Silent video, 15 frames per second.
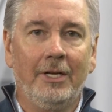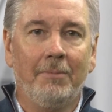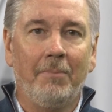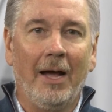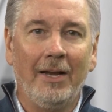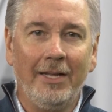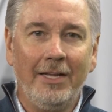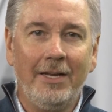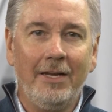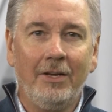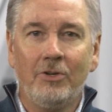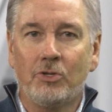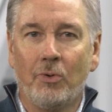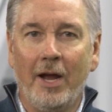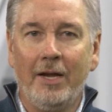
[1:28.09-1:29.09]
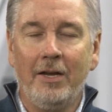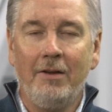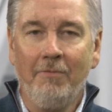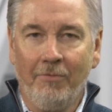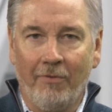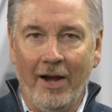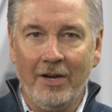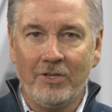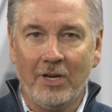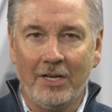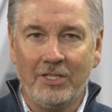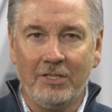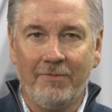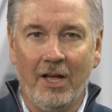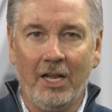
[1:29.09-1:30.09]
by leading and training franchise
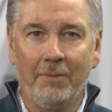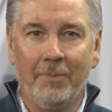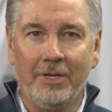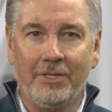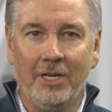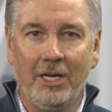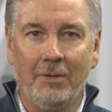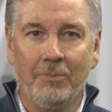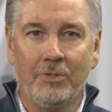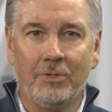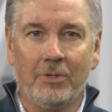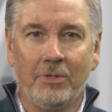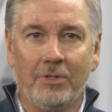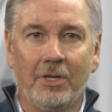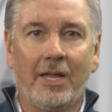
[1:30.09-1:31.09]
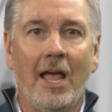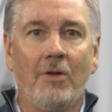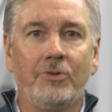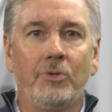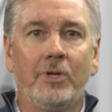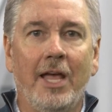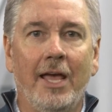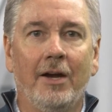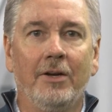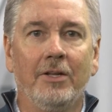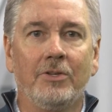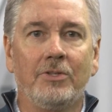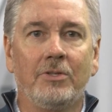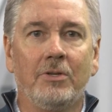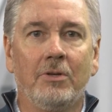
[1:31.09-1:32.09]
development teams to counsel
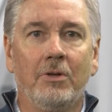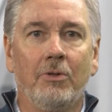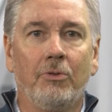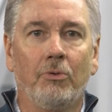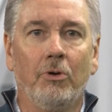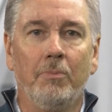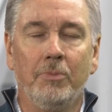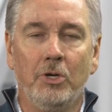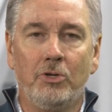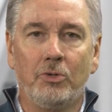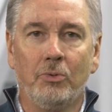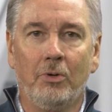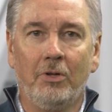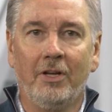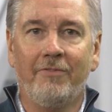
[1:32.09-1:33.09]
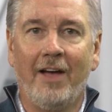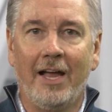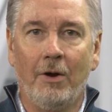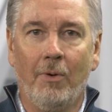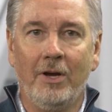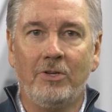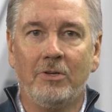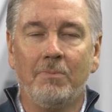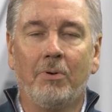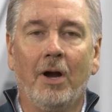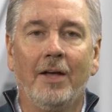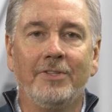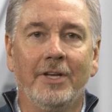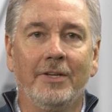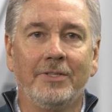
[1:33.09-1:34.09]
candidates through a mutual evaluation
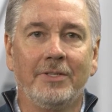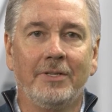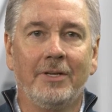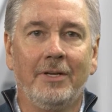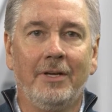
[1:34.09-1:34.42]
process.